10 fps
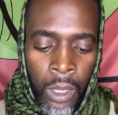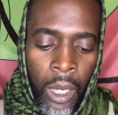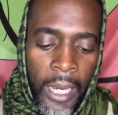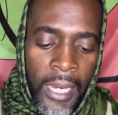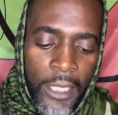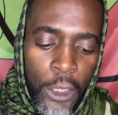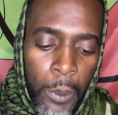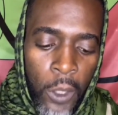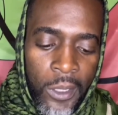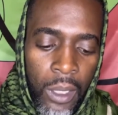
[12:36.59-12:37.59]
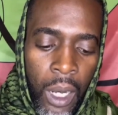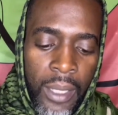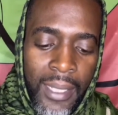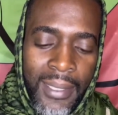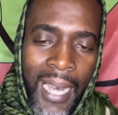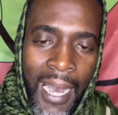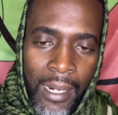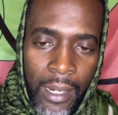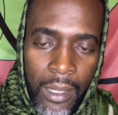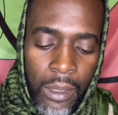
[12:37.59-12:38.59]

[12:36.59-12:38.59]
Each person on this island